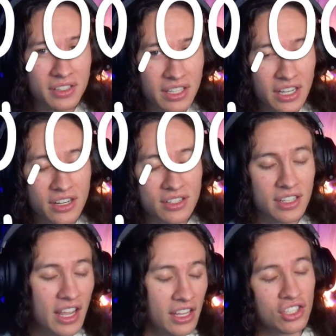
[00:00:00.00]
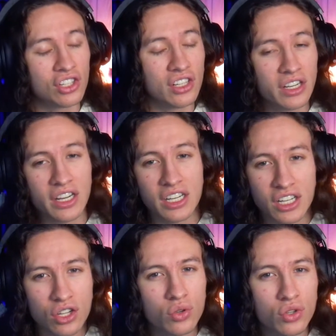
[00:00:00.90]
liters in case you're an
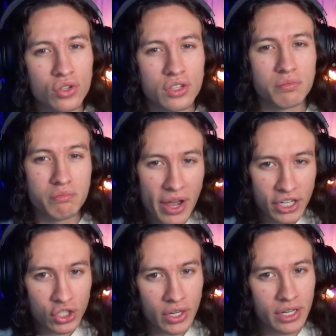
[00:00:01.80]
idiot who uses metric.